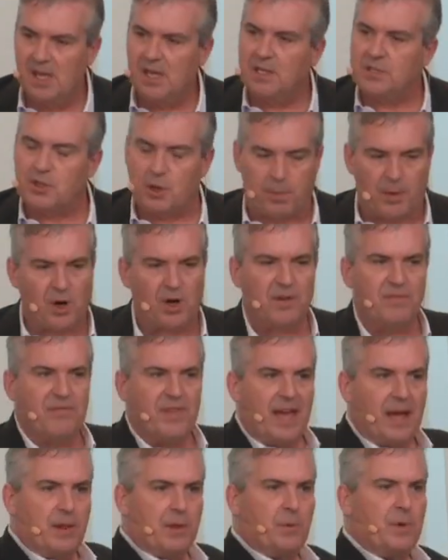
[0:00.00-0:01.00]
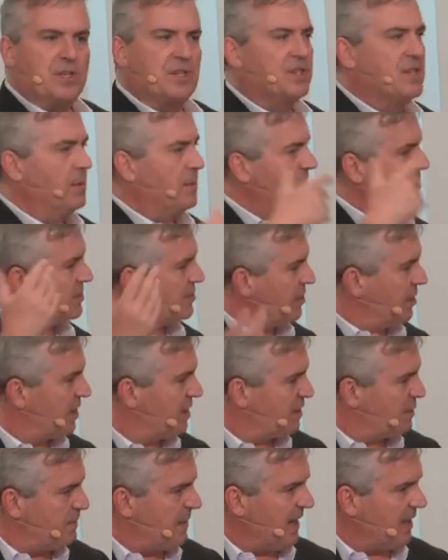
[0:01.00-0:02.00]
So part of that that we just did with the
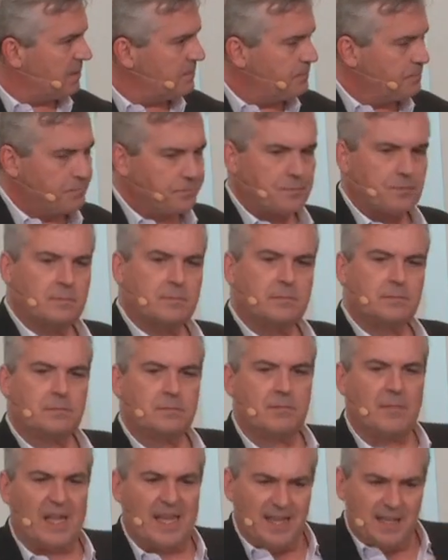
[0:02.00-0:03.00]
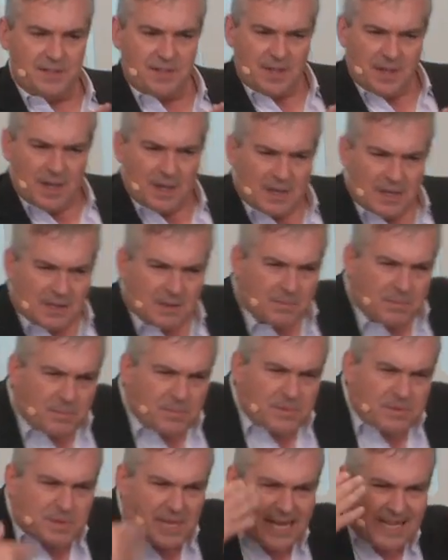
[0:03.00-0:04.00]
circus bow is
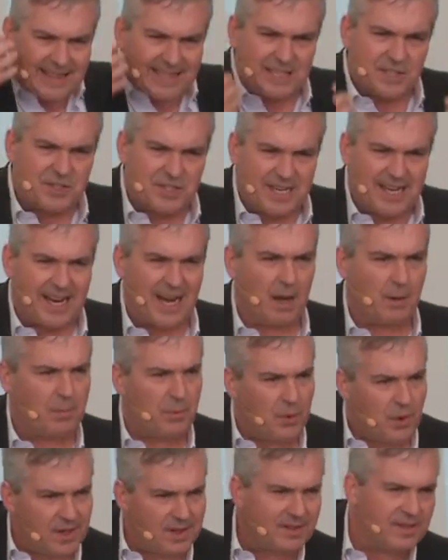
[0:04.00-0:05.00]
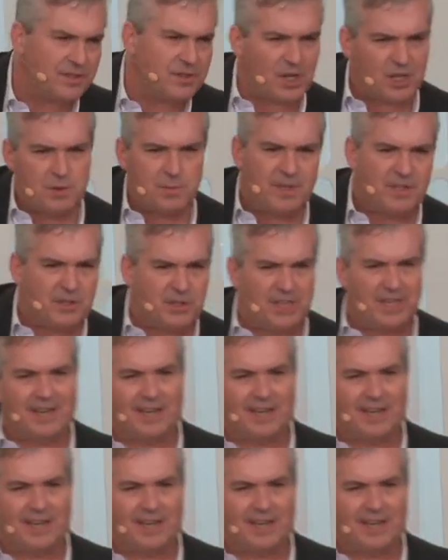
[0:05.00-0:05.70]
taking that sting out, putting the judgment genie